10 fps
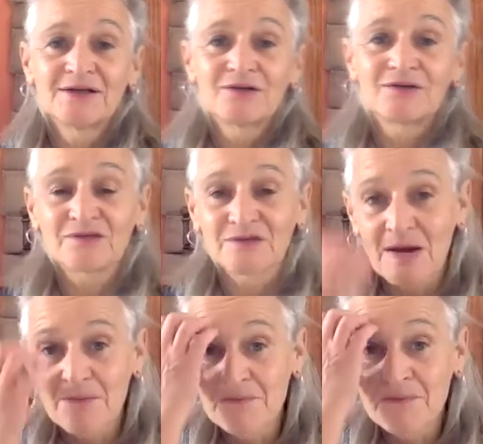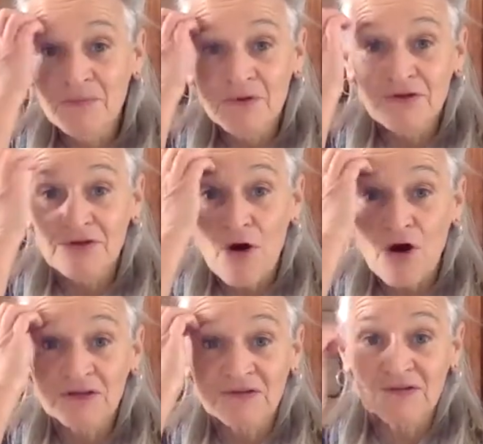some
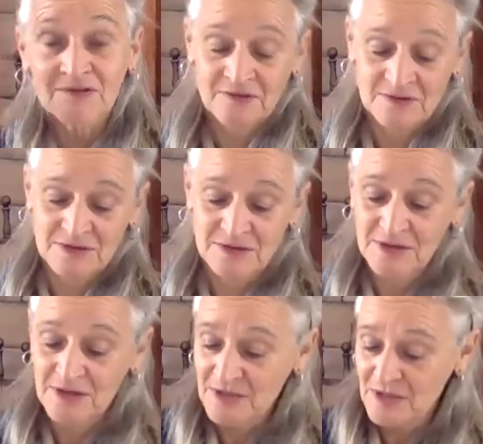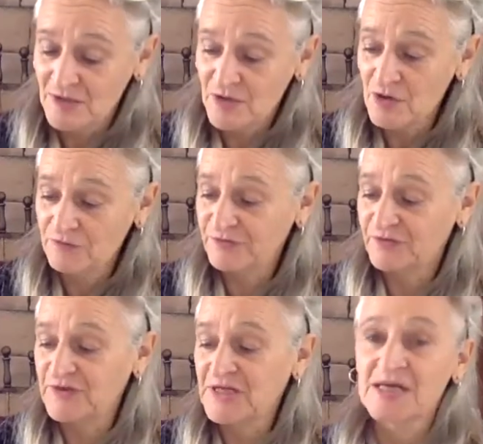thoughts of
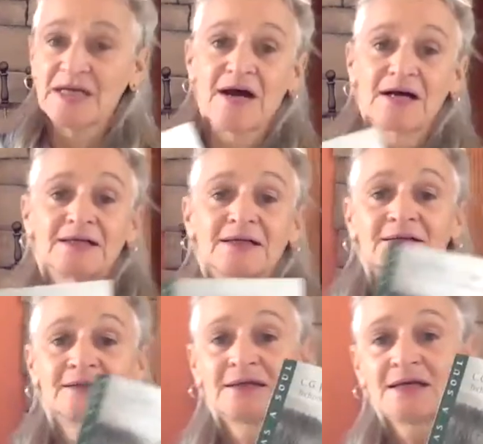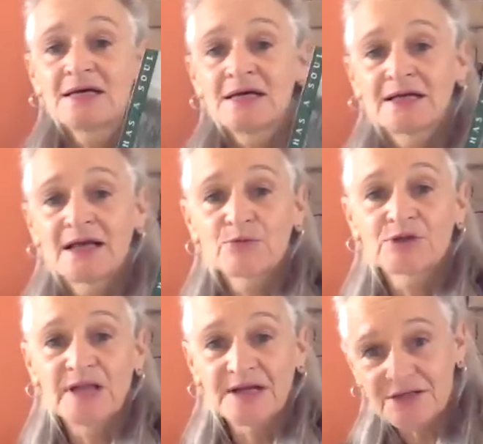Sige Jung. And I
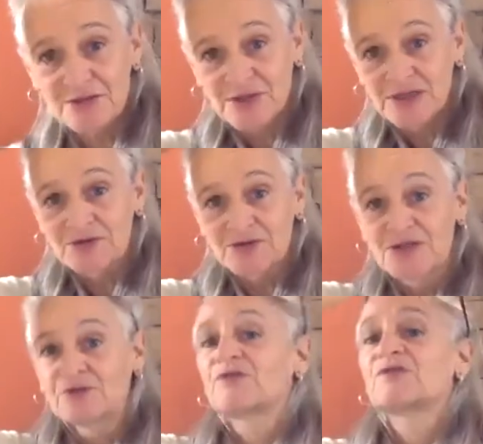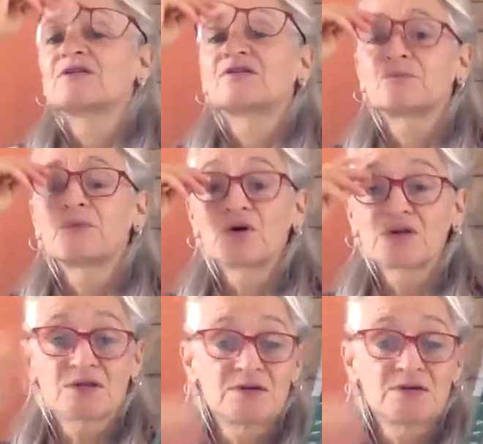would like to introduce this book to